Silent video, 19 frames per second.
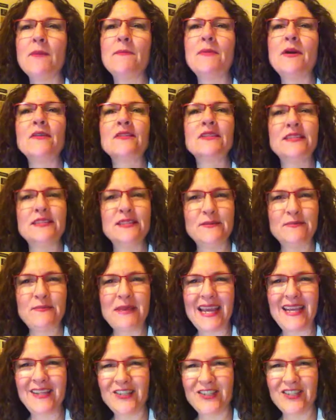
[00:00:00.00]

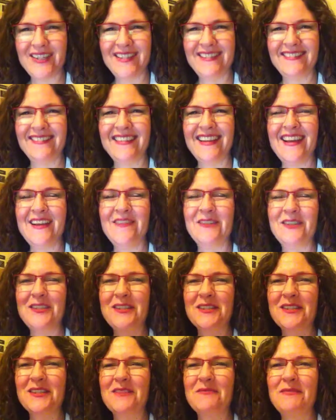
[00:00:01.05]
participation, which
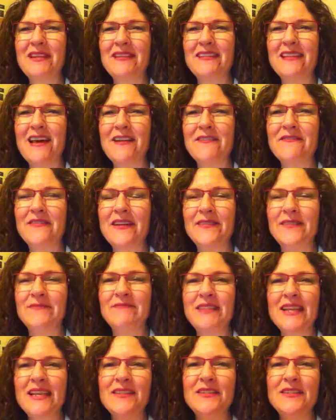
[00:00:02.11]
is going to be a lot of fun.